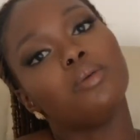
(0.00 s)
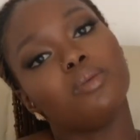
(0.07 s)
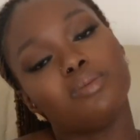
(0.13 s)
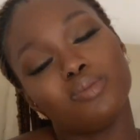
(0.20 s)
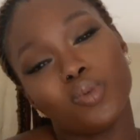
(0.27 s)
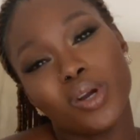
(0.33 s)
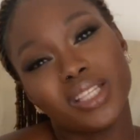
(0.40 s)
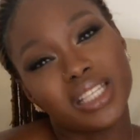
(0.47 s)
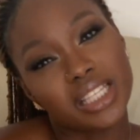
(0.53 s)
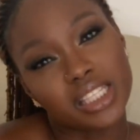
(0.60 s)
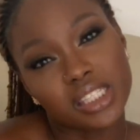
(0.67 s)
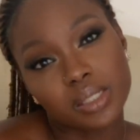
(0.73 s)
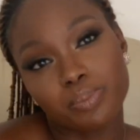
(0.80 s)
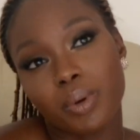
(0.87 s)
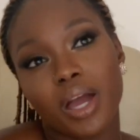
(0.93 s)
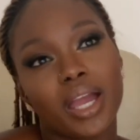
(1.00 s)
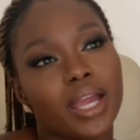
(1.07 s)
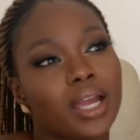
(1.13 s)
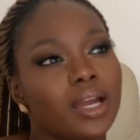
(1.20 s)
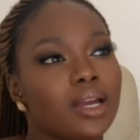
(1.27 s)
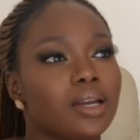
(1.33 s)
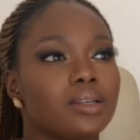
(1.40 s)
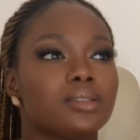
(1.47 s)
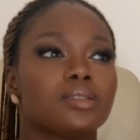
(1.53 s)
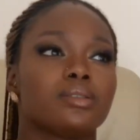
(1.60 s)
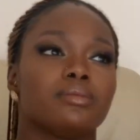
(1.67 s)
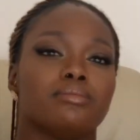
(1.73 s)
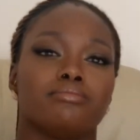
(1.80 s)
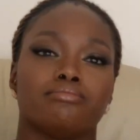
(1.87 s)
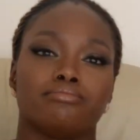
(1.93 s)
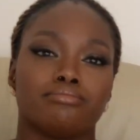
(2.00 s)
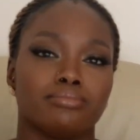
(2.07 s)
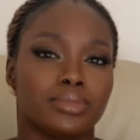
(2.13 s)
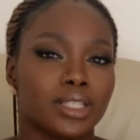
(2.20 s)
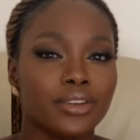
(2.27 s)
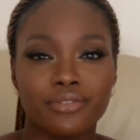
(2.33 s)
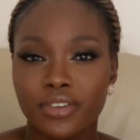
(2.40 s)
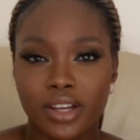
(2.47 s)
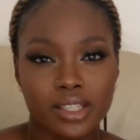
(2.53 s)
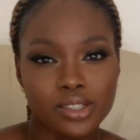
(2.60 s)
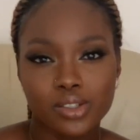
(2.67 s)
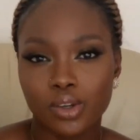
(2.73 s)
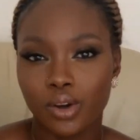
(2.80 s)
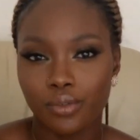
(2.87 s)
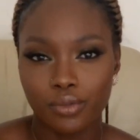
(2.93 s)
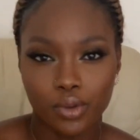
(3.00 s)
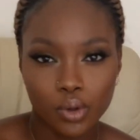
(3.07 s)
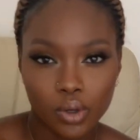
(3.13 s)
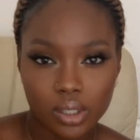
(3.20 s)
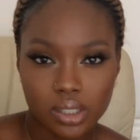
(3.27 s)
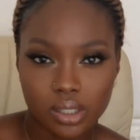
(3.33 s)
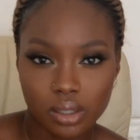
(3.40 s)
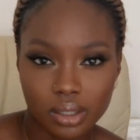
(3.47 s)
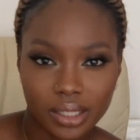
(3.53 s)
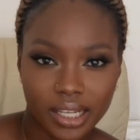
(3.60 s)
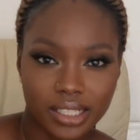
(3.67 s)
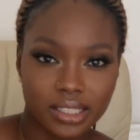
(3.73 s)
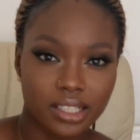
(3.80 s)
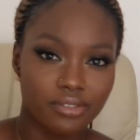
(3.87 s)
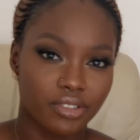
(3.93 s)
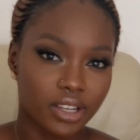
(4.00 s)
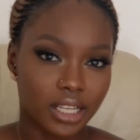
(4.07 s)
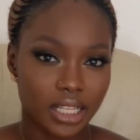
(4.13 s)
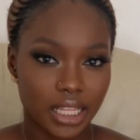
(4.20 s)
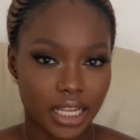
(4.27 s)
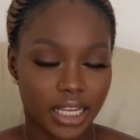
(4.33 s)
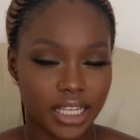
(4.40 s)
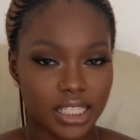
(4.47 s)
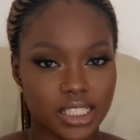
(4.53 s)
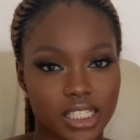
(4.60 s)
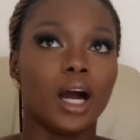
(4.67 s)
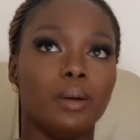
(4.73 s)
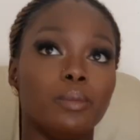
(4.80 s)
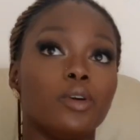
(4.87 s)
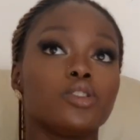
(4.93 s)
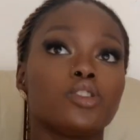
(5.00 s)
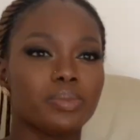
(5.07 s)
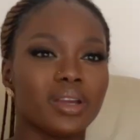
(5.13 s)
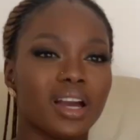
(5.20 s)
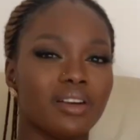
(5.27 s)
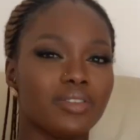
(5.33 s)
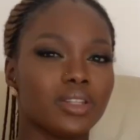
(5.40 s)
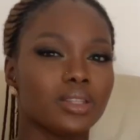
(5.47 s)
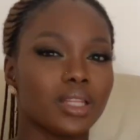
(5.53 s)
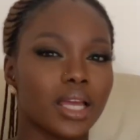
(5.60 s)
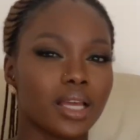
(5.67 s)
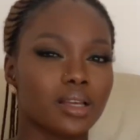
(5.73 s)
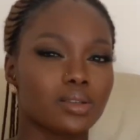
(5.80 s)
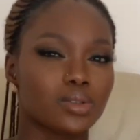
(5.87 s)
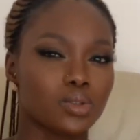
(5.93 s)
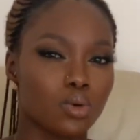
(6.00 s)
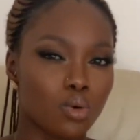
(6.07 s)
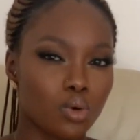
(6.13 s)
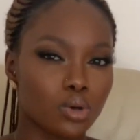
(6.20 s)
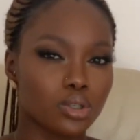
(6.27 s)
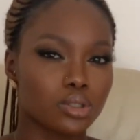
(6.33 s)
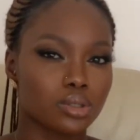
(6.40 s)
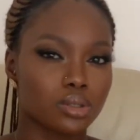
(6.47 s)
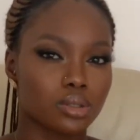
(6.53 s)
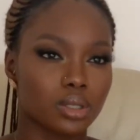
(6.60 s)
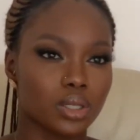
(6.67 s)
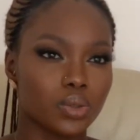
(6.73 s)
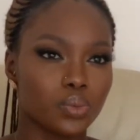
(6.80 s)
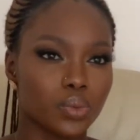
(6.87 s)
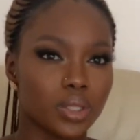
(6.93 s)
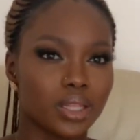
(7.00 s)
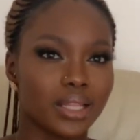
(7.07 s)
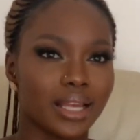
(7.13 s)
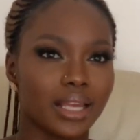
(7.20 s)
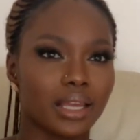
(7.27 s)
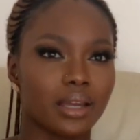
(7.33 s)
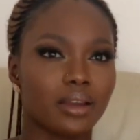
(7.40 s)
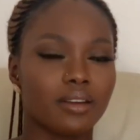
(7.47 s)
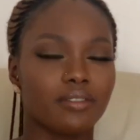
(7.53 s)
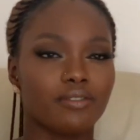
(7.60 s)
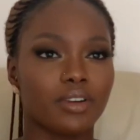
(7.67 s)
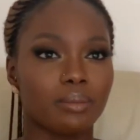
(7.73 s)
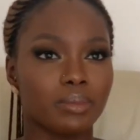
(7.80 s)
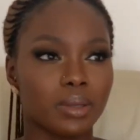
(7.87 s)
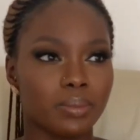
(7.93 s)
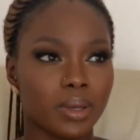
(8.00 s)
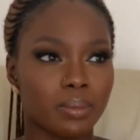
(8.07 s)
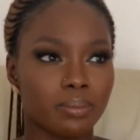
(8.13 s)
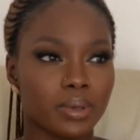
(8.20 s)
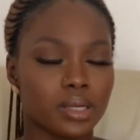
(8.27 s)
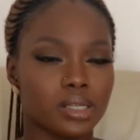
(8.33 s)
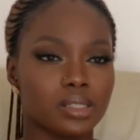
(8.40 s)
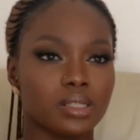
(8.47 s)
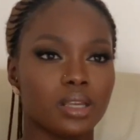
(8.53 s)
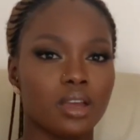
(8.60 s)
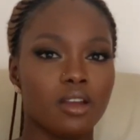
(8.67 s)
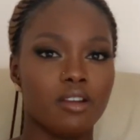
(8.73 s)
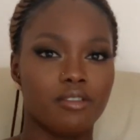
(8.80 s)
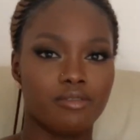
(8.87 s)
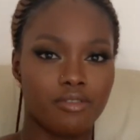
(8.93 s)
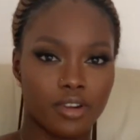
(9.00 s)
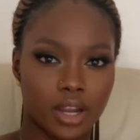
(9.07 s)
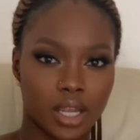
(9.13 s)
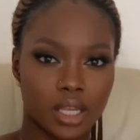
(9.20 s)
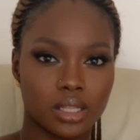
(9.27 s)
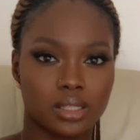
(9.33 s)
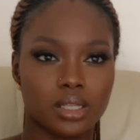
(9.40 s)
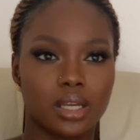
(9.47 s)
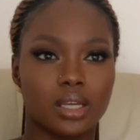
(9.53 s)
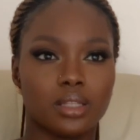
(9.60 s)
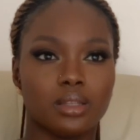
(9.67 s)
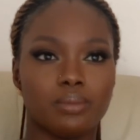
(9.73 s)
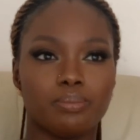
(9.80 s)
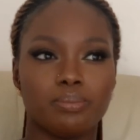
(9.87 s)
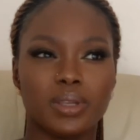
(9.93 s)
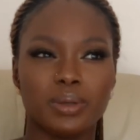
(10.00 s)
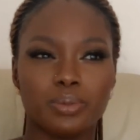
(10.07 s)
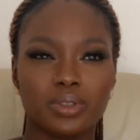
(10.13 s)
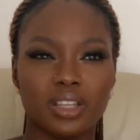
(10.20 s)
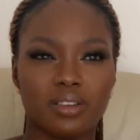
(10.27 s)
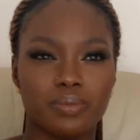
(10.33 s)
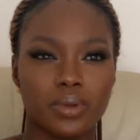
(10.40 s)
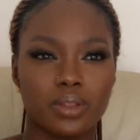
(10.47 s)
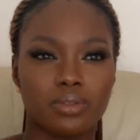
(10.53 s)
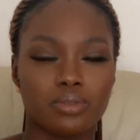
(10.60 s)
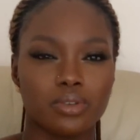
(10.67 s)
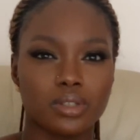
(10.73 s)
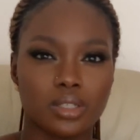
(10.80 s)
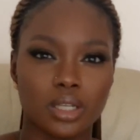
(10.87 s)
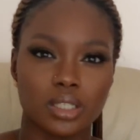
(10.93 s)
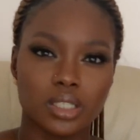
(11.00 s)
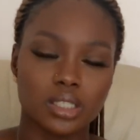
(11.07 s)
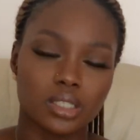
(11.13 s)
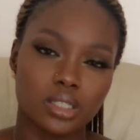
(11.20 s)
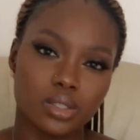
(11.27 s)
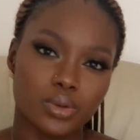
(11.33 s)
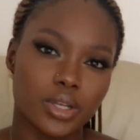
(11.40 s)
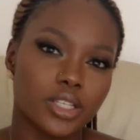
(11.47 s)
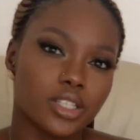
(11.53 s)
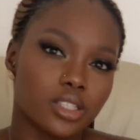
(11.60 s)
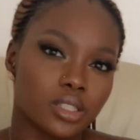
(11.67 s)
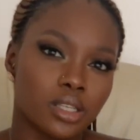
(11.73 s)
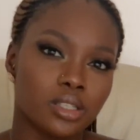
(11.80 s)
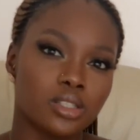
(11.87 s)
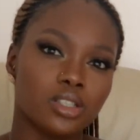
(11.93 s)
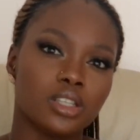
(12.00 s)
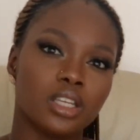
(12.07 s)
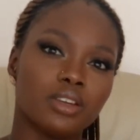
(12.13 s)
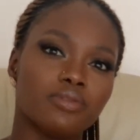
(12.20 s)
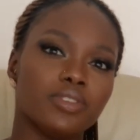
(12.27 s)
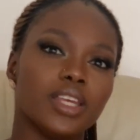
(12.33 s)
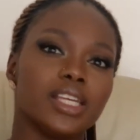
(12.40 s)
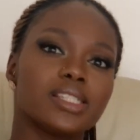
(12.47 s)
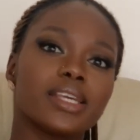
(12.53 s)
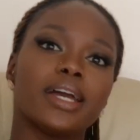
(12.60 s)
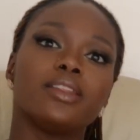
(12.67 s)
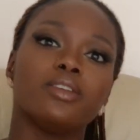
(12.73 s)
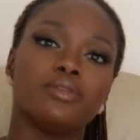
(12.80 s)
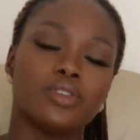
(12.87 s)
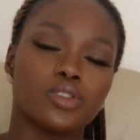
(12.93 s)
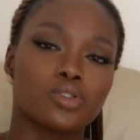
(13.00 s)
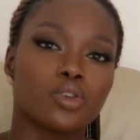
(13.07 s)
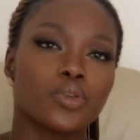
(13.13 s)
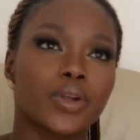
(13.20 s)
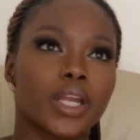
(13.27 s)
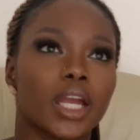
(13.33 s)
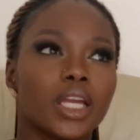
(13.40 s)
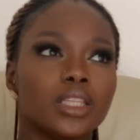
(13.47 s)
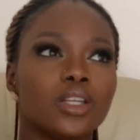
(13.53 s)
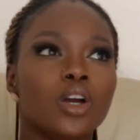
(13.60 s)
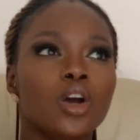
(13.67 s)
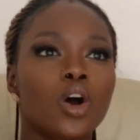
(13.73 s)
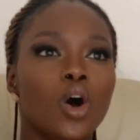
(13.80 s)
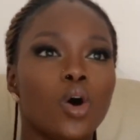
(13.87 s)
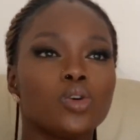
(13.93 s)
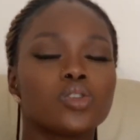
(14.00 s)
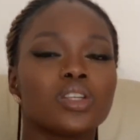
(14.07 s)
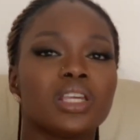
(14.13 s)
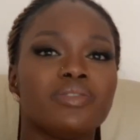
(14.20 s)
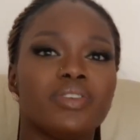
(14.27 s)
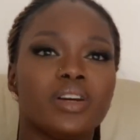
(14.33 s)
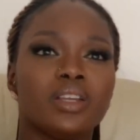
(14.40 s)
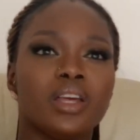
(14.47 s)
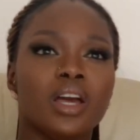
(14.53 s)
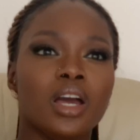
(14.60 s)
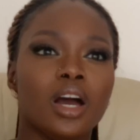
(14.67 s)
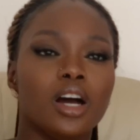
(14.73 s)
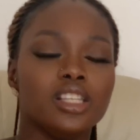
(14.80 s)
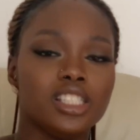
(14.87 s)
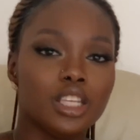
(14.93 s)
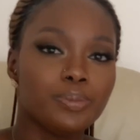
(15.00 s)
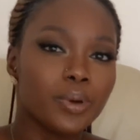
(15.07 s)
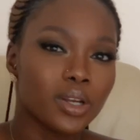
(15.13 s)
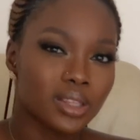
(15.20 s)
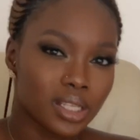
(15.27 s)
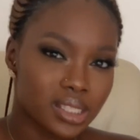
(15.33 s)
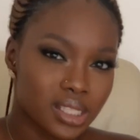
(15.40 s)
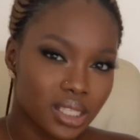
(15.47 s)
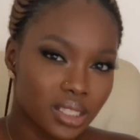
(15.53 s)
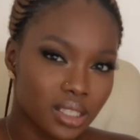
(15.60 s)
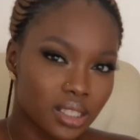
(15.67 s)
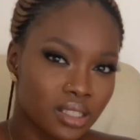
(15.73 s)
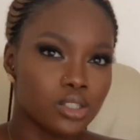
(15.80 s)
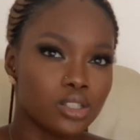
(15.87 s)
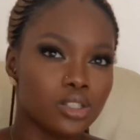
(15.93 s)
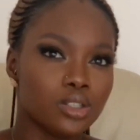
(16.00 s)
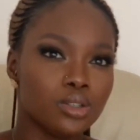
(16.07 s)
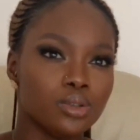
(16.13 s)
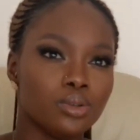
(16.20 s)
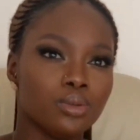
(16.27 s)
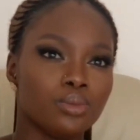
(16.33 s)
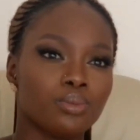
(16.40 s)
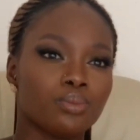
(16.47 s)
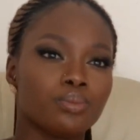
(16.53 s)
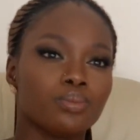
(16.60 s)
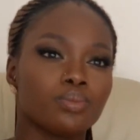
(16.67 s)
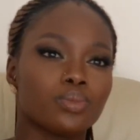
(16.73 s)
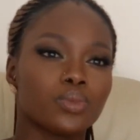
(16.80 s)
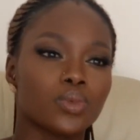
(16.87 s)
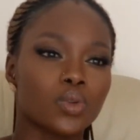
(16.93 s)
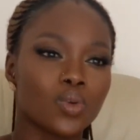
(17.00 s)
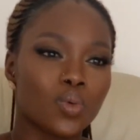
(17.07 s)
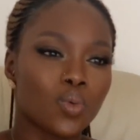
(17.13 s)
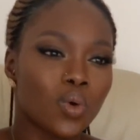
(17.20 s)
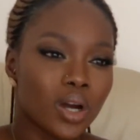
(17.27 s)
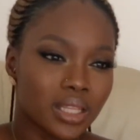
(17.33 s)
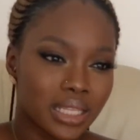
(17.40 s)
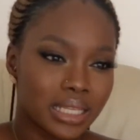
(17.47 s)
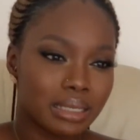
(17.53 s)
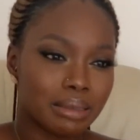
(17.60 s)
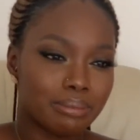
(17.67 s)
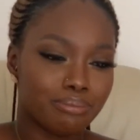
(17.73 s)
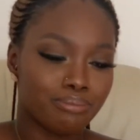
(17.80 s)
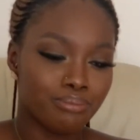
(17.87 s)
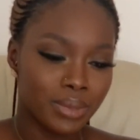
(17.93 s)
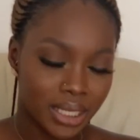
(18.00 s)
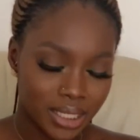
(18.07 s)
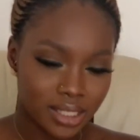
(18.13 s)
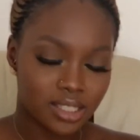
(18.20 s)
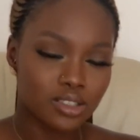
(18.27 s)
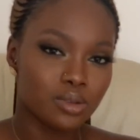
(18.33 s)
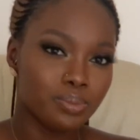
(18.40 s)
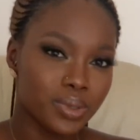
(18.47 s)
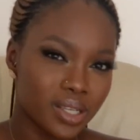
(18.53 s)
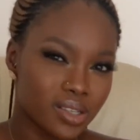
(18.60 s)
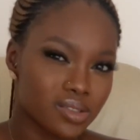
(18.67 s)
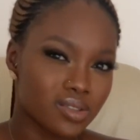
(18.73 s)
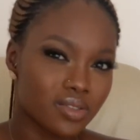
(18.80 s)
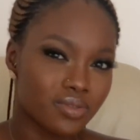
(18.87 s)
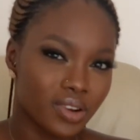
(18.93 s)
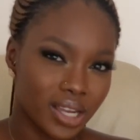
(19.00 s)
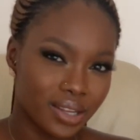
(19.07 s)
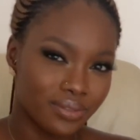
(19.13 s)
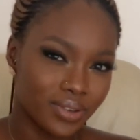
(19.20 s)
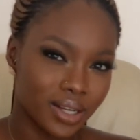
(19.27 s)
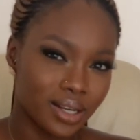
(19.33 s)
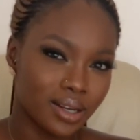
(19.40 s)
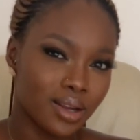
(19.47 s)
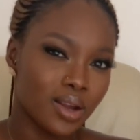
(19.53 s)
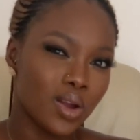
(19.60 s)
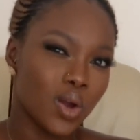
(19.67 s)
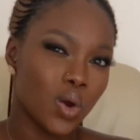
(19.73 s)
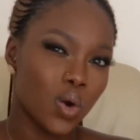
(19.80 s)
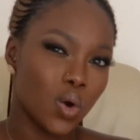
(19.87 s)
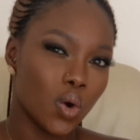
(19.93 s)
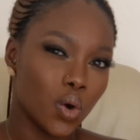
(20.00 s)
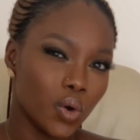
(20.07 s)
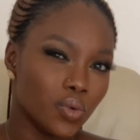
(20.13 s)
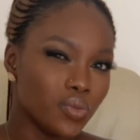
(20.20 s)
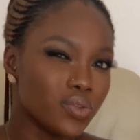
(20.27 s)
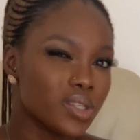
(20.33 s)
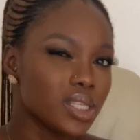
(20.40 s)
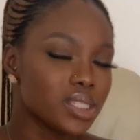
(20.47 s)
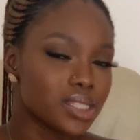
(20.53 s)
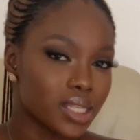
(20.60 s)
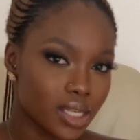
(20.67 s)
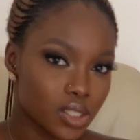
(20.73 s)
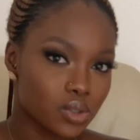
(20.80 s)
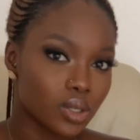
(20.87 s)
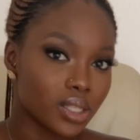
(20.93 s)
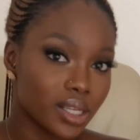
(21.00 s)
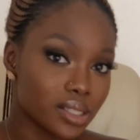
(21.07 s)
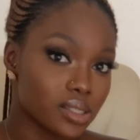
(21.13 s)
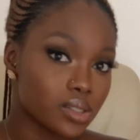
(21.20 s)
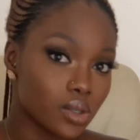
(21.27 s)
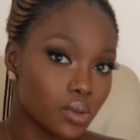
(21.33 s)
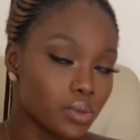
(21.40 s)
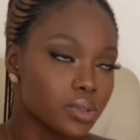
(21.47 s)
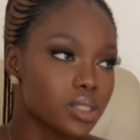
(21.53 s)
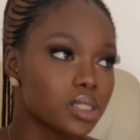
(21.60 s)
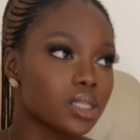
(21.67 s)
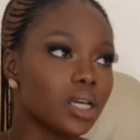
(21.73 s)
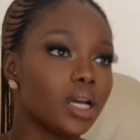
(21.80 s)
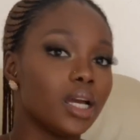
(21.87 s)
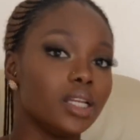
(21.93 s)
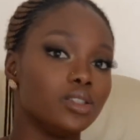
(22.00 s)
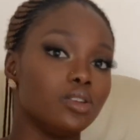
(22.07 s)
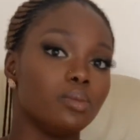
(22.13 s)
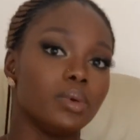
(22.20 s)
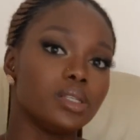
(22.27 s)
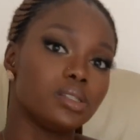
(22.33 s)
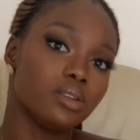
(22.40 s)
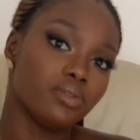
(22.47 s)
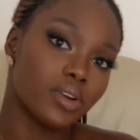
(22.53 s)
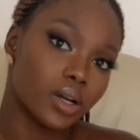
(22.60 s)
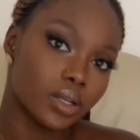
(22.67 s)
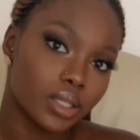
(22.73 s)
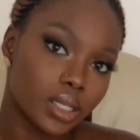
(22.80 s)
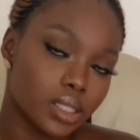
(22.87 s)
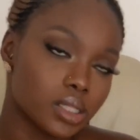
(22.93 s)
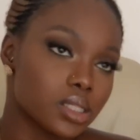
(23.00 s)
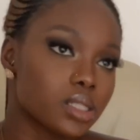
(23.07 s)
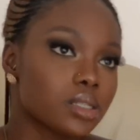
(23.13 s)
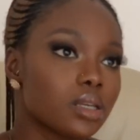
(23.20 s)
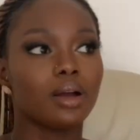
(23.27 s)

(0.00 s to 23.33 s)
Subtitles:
Wedding inspired. Different sort of looks on like different clients, and I'm also going to be having like talks with like family members, friends, and people that have been through certain situations, and to give their side of the story and also give a deeper understanding into what it means to be a survivor of sexual assault and domestic violence.